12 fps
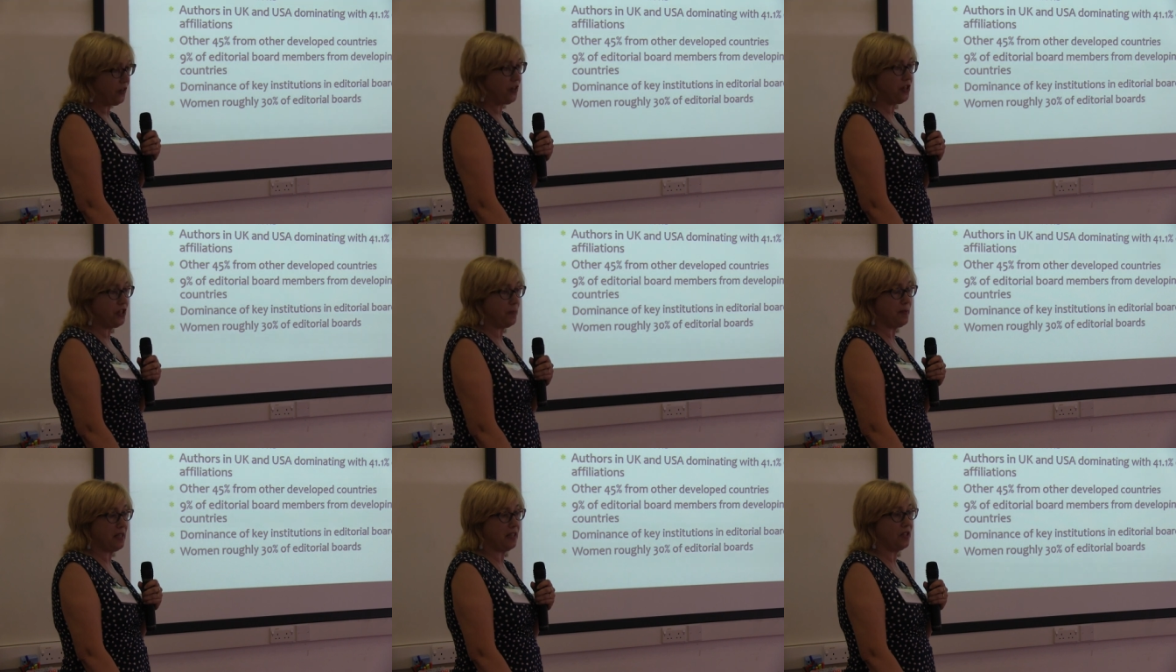thirty
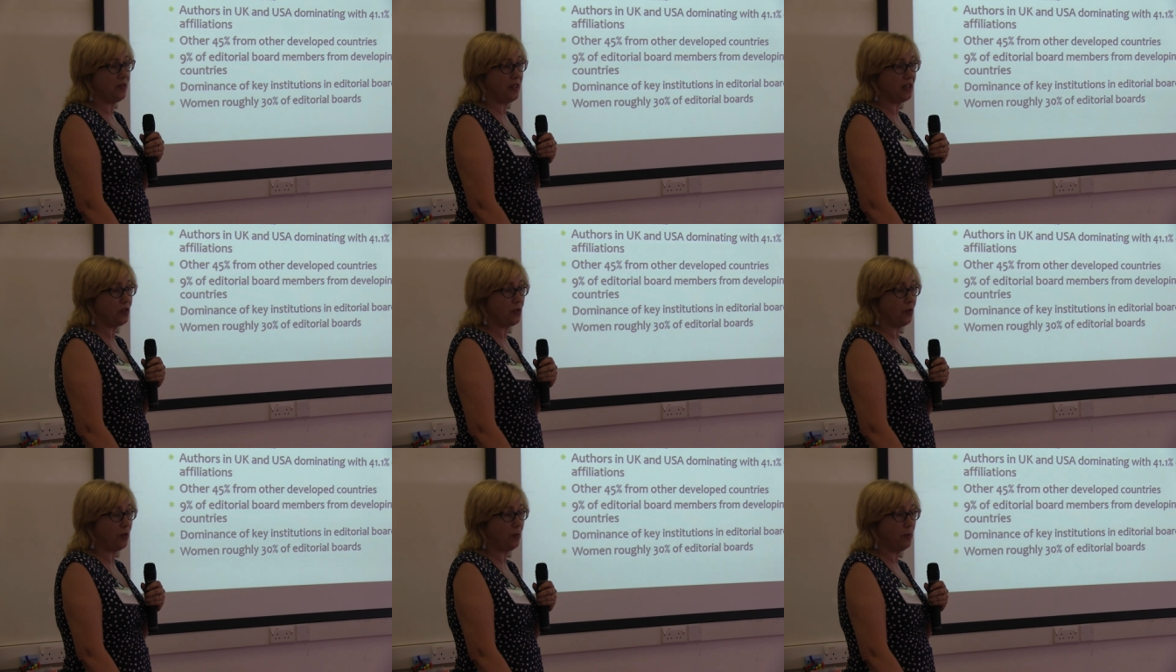percent of the
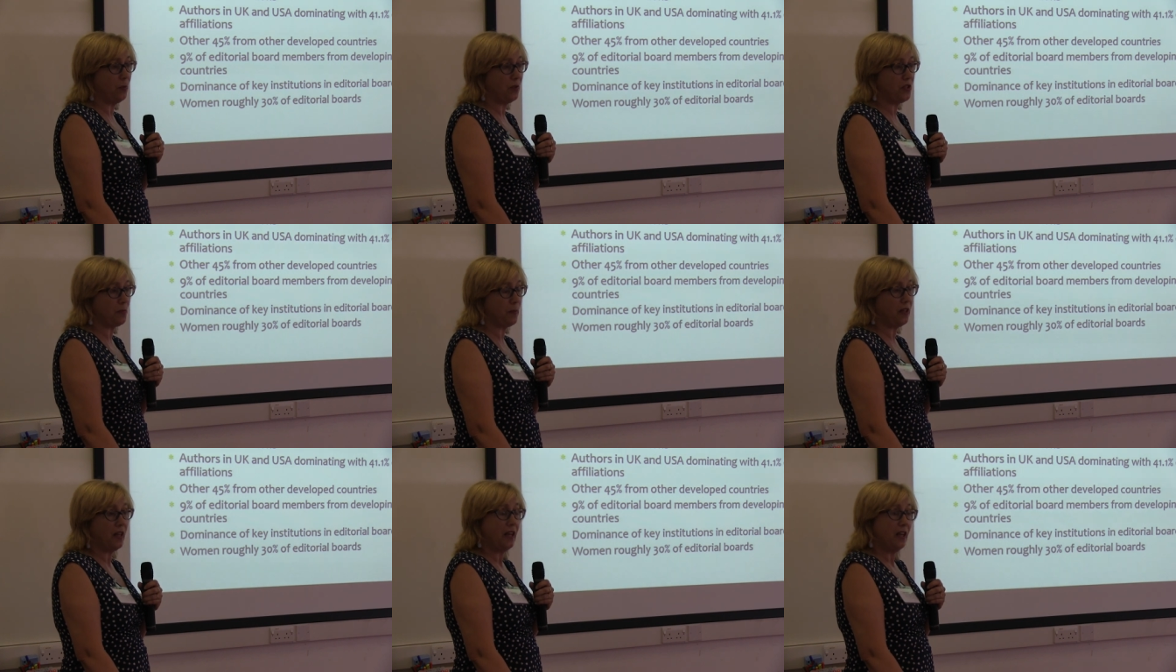editorial boards,
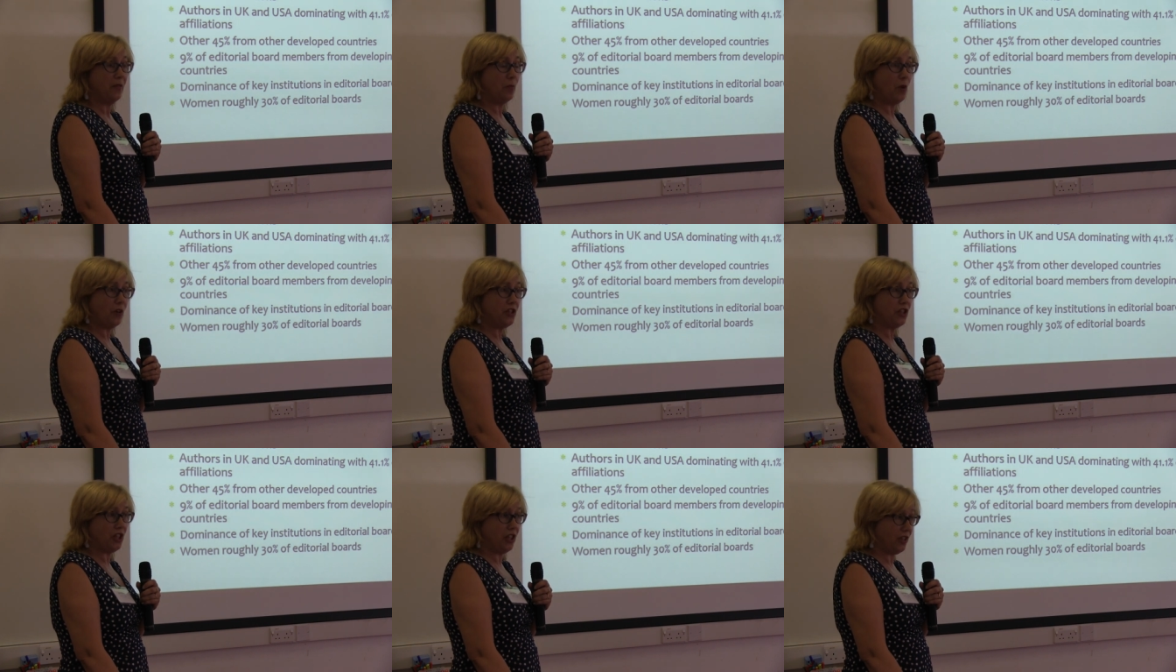but one
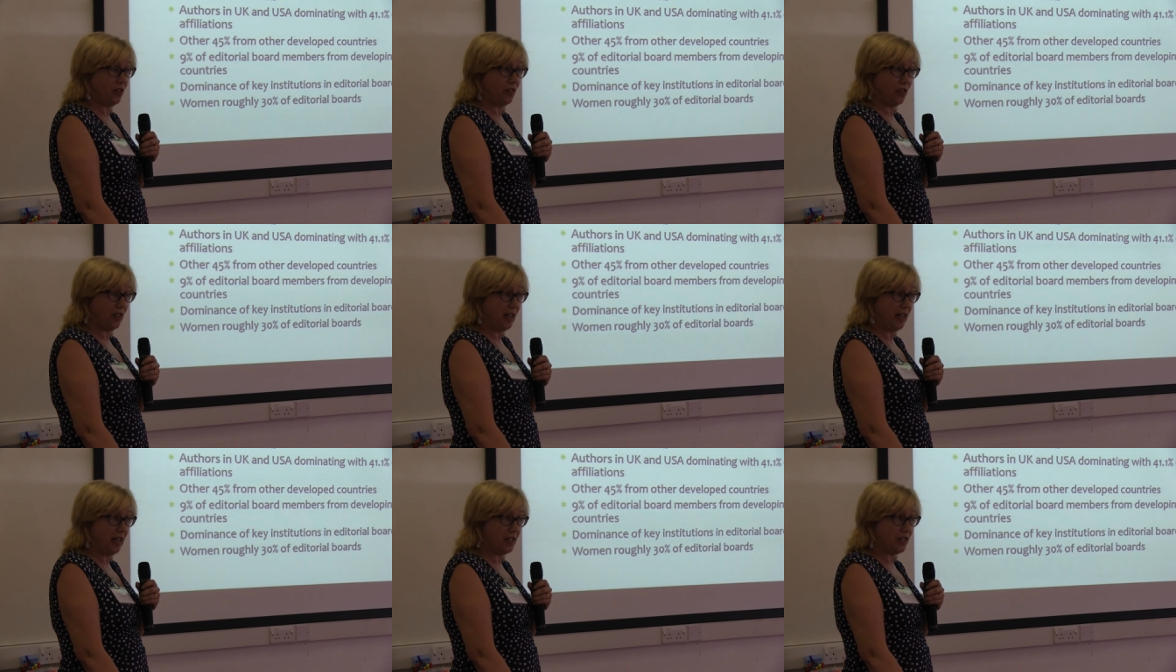journal
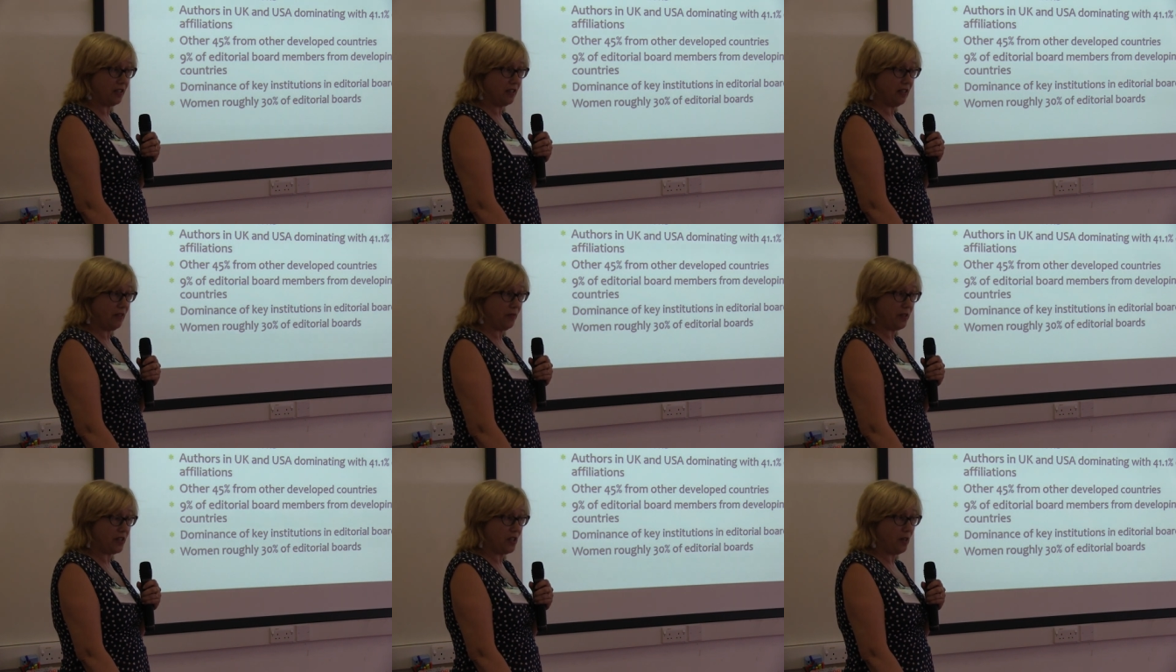had,
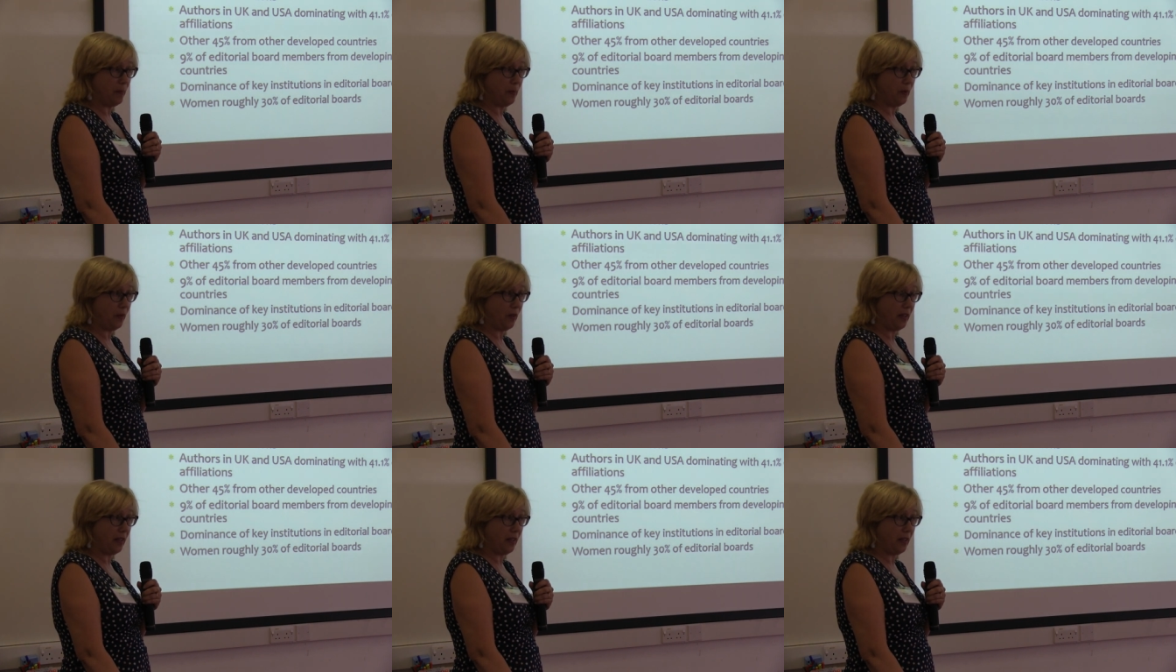for example,